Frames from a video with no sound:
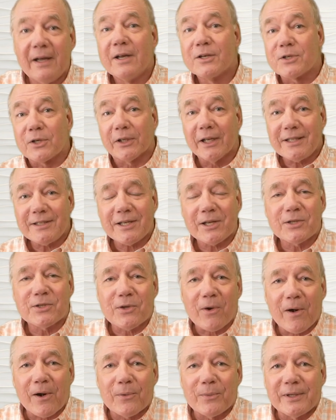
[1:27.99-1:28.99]
So let's get
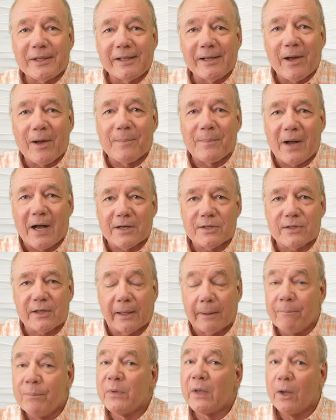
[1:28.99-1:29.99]
started with the unboxing.
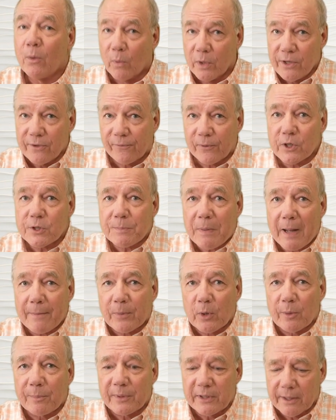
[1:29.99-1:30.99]
When you first pop
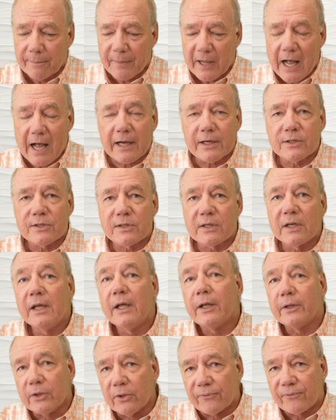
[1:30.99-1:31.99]
open the box,
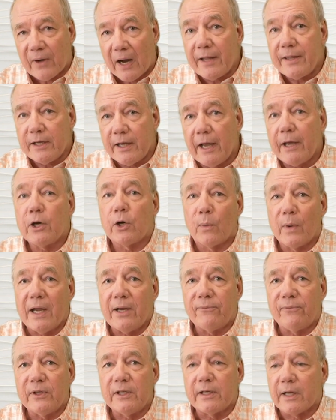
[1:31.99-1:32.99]
you'll find the
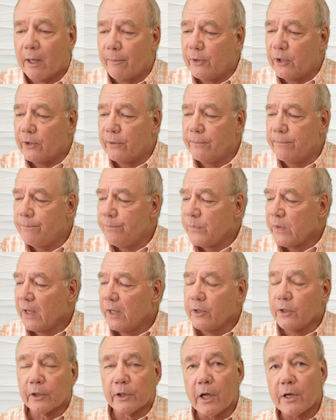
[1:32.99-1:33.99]
808 VW,
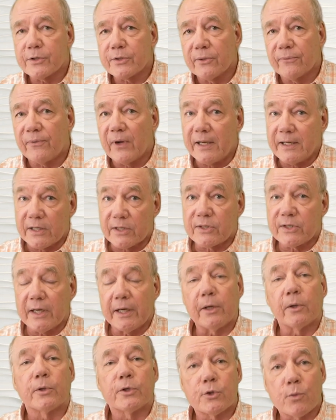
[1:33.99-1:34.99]
You'll also find a
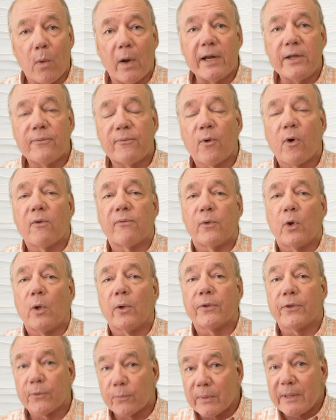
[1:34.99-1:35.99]
single 24
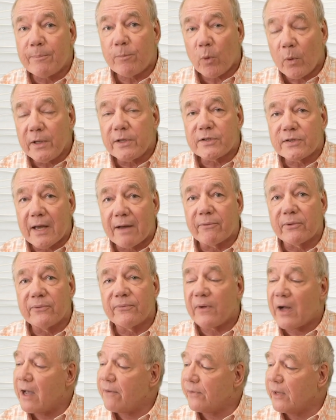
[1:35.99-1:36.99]
volt
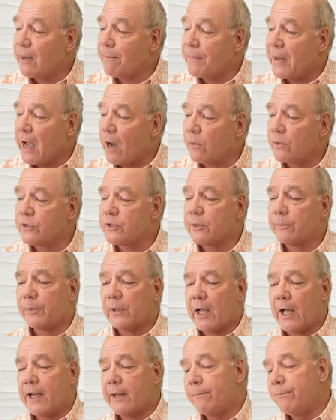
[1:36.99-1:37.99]
3.75 amp power
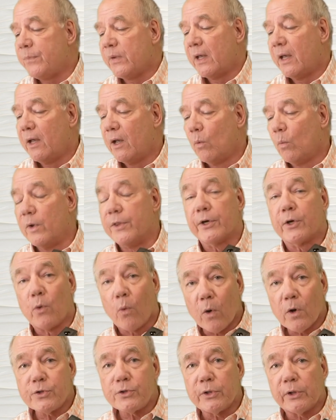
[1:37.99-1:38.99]
supply with a
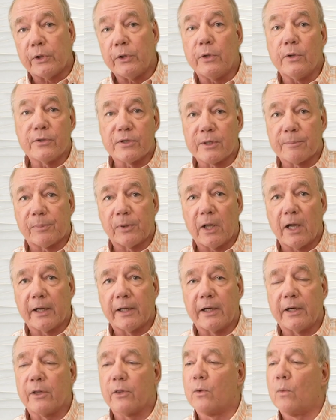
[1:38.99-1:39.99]
cord you can use to plug
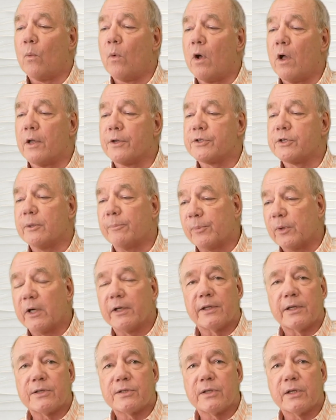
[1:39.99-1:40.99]
into the wall. So you
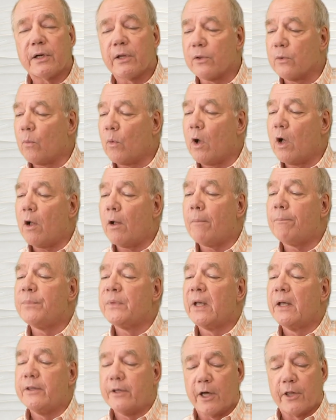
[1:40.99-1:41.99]
plug this into the wall,
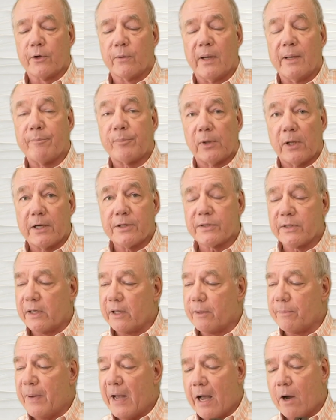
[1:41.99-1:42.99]
the other end plugs into
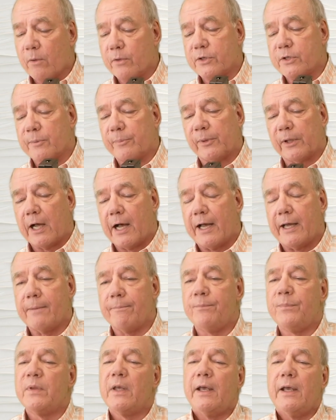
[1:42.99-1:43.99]
the power
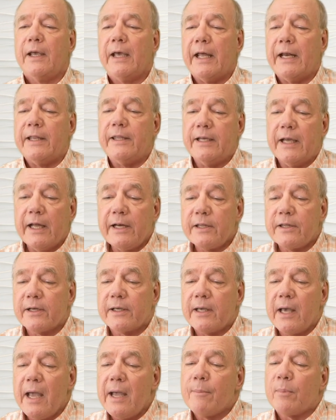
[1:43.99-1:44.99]
supply, and in the end of the
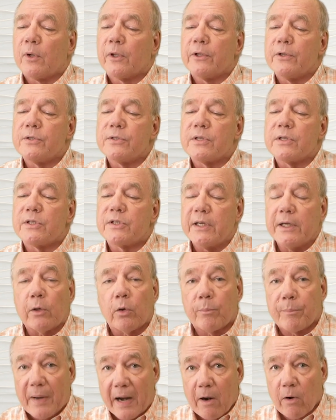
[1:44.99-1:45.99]
cable, there's a
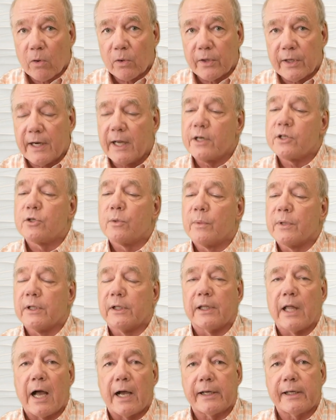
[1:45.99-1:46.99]
single barrel connection with a
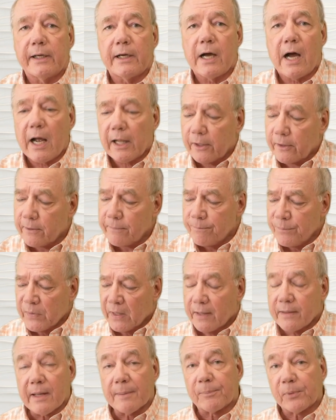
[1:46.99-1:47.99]
locking collar
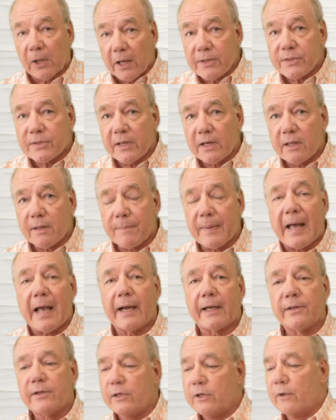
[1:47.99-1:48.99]
that plugs into the
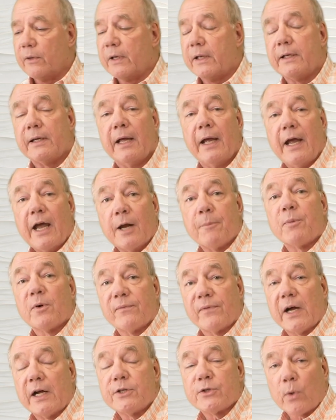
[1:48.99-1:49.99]
back of the unit and
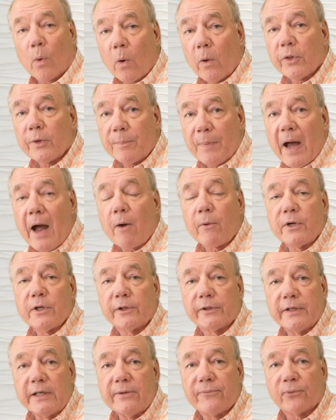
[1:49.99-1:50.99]
provides all the power
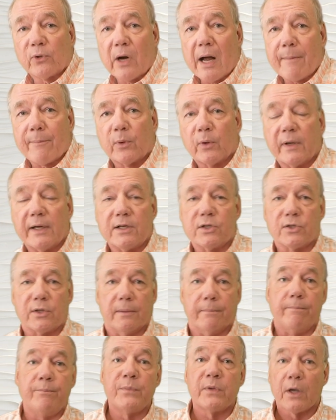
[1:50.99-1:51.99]
you'll need for
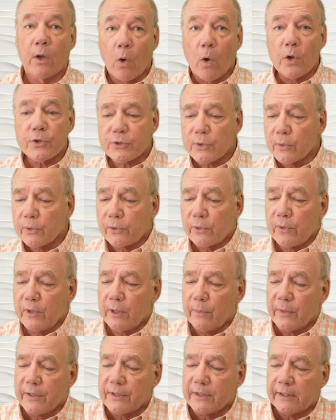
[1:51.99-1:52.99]
operation. Also
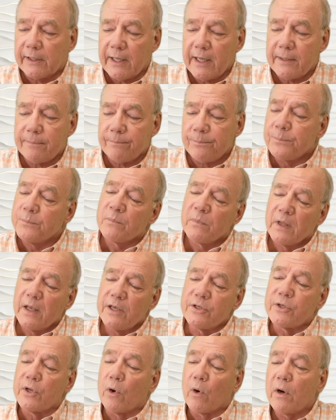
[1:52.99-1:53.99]
included with the kit
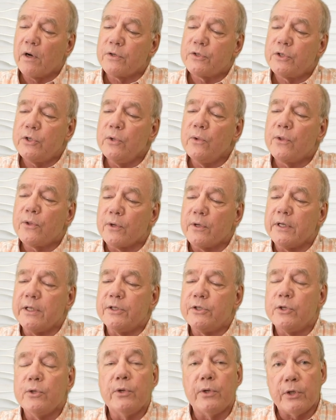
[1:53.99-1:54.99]
is an RS-232
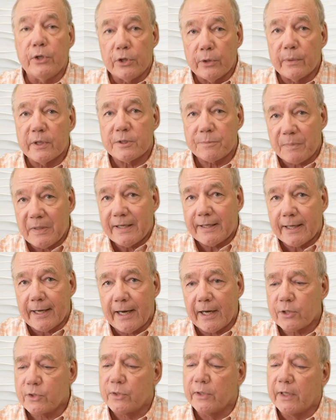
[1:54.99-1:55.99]
to USB
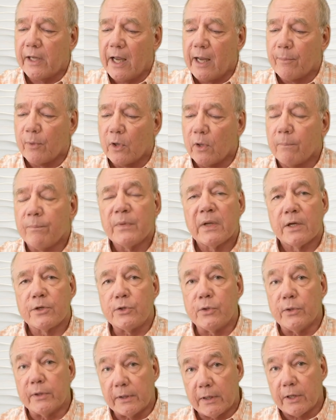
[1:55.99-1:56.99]
connection cable,
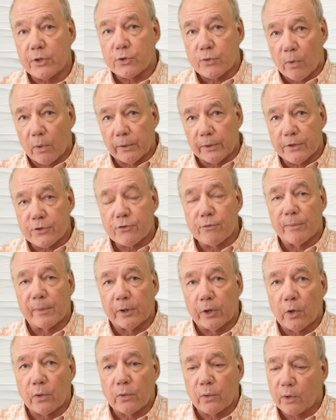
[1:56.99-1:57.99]
so you can control this from a
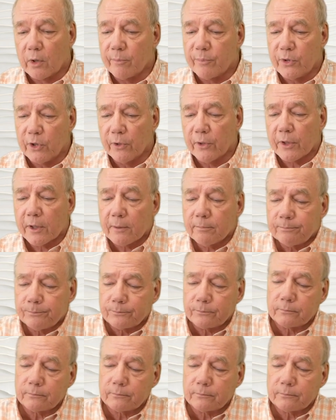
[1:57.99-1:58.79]
local computer.